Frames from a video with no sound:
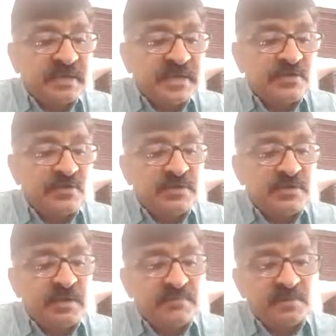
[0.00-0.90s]
and or
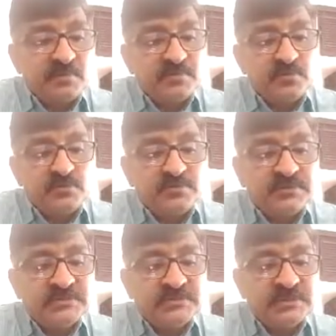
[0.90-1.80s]
number of
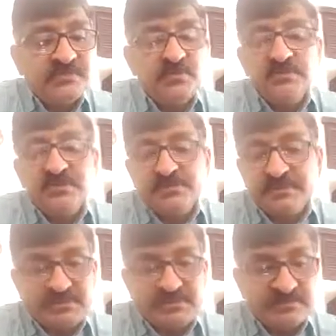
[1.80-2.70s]
leukocytes and immune
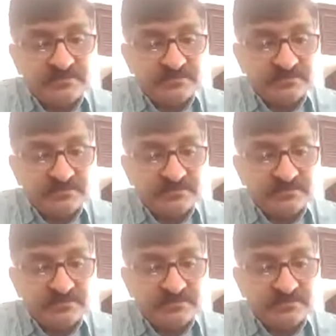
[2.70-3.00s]
suppression.